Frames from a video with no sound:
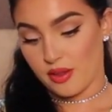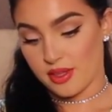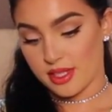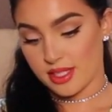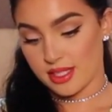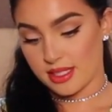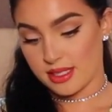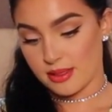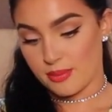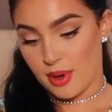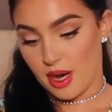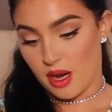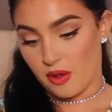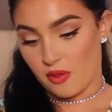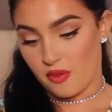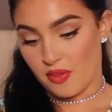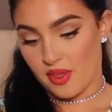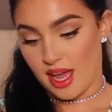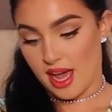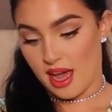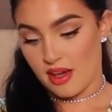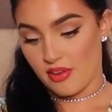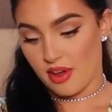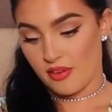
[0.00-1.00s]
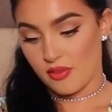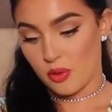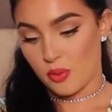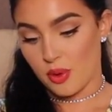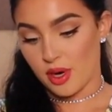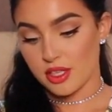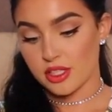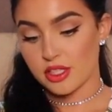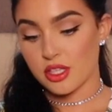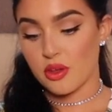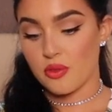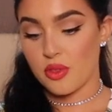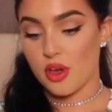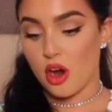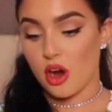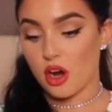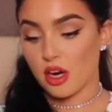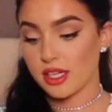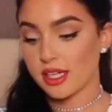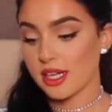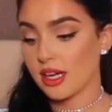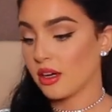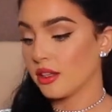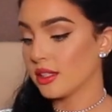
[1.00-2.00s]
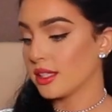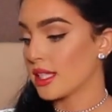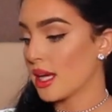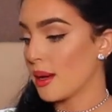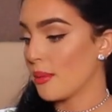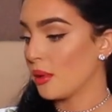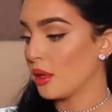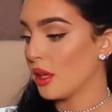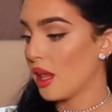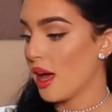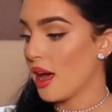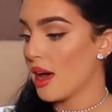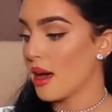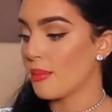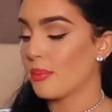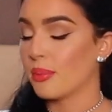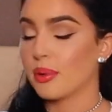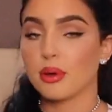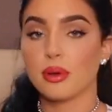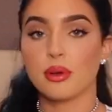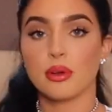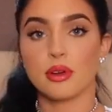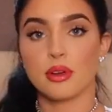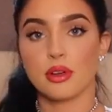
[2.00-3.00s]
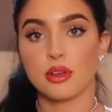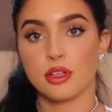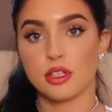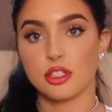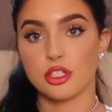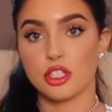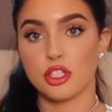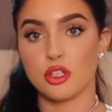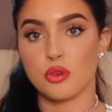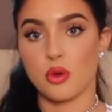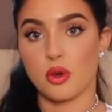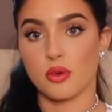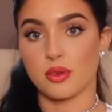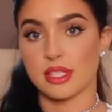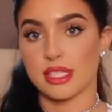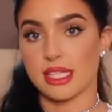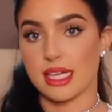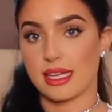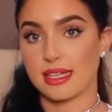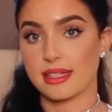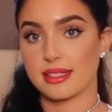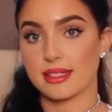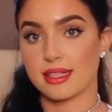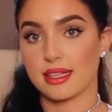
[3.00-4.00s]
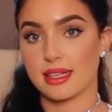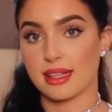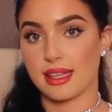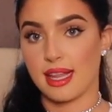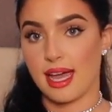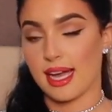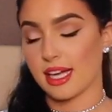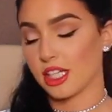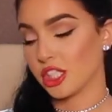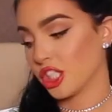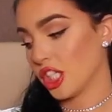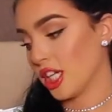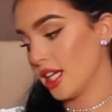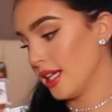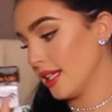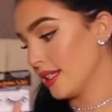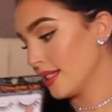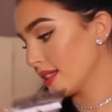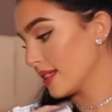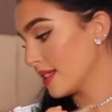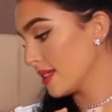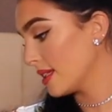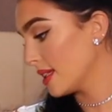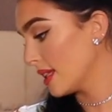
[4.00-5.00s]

This is a pair that they have everywhere. So the Ardell Double Up 206 lashes.